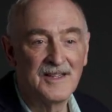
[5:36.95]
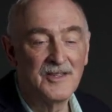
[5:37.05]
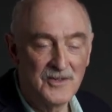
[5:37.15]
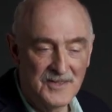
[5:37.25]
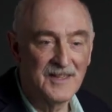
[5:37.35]

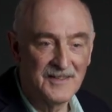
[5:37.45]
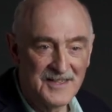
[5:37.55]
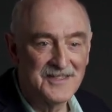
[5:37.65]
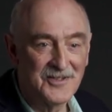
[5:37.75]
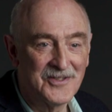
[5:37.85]
using
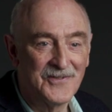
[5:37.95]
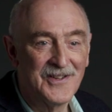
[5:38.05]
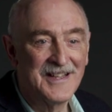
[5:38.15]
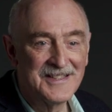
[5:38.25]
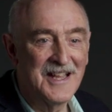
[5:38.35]
this sort of
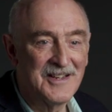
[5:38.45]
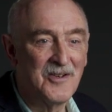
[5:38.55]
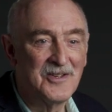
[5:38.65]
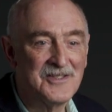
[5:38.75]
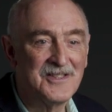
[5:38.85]

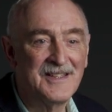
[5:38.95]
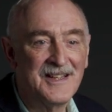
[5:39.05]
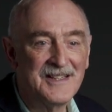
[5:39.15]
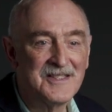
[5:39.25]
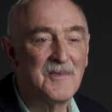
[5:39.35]
technology
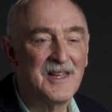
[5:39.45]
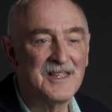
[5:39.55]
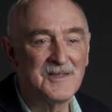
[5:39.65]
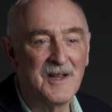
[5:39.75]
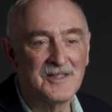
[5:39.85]
to make
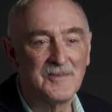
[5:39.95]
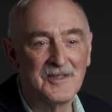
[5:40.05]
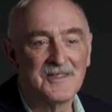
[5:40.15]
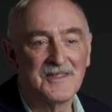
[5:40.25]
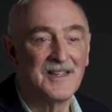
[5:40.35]
his
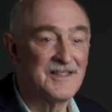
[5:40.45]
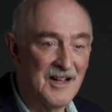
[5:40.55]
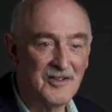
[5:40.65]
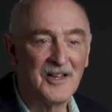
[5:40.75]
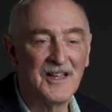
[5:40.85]
measurements and
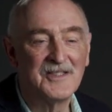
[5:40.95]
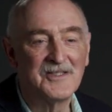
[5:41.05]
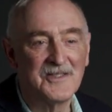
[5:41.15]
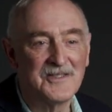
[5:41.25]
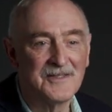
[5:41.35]

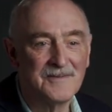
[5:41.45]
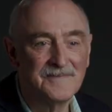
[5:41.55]
calculations.